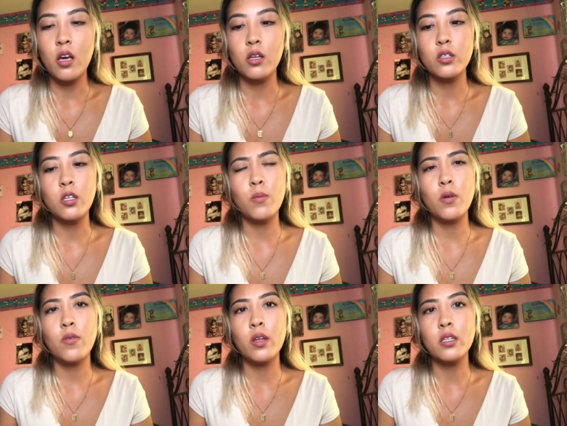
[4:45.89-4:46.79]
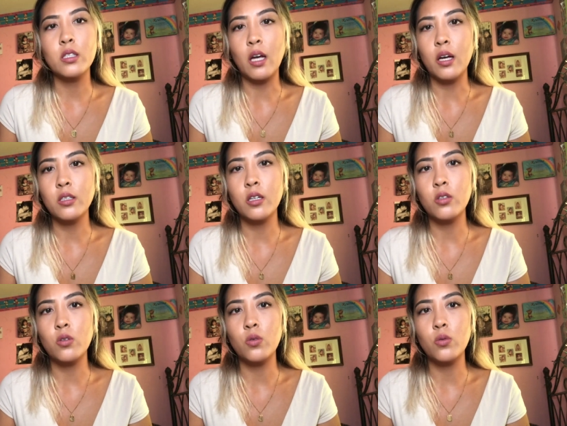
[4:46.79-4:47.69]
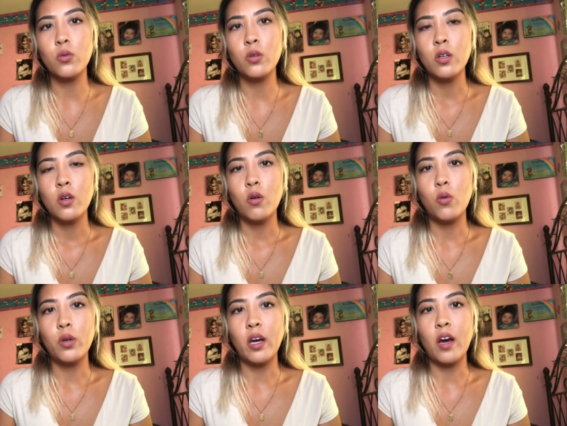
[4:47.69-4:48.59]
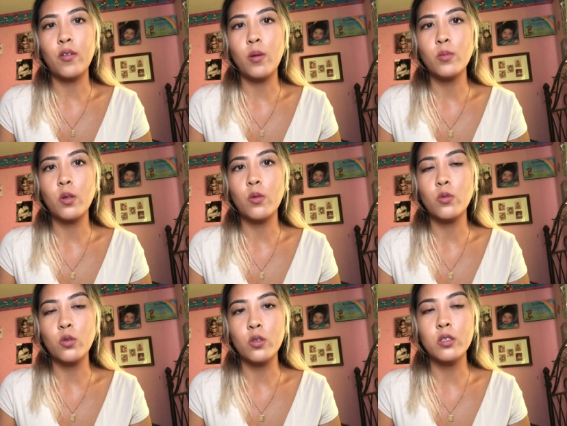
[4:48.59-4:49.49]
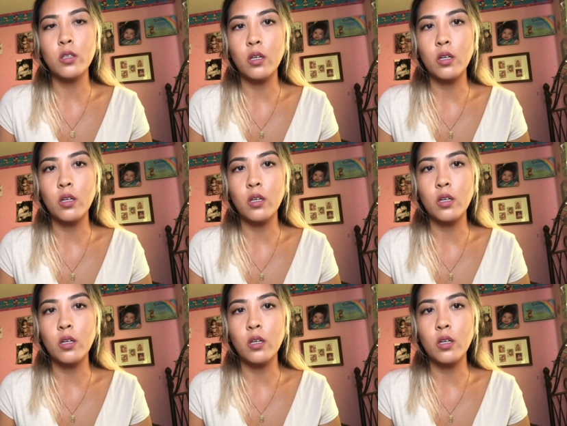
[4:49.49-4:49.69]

Some of the styles they do only comes with certain